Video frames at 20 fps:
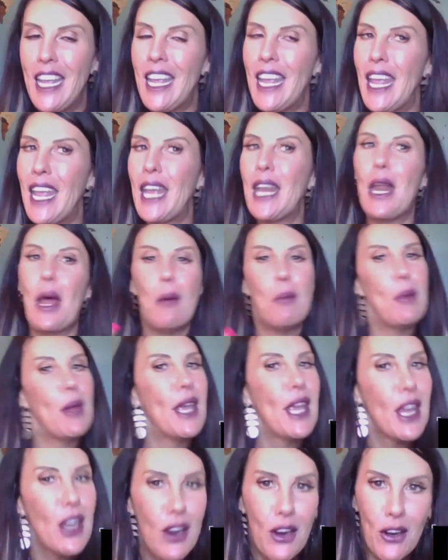it
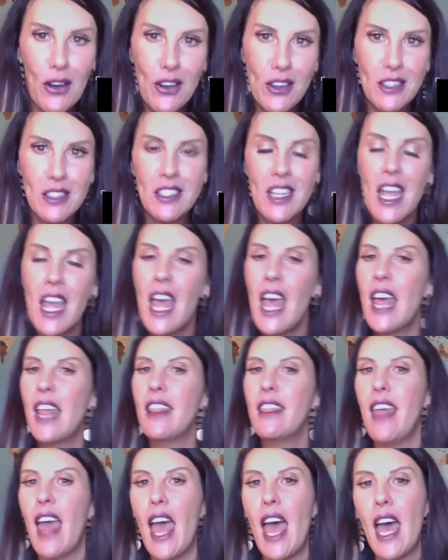appears
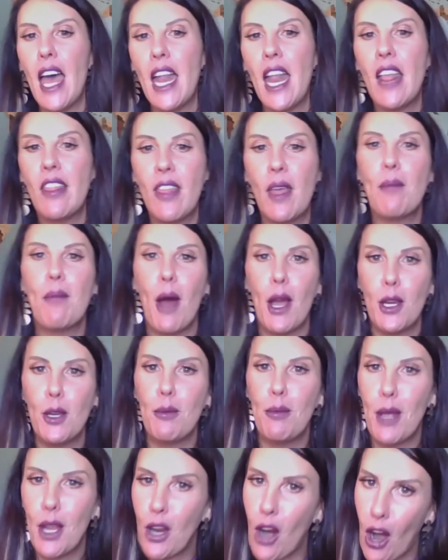that they might have
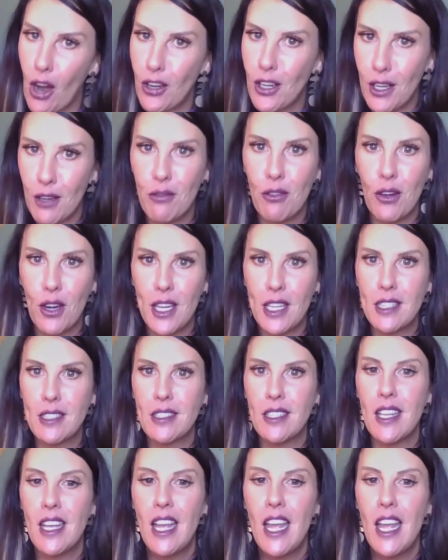been carnivorous.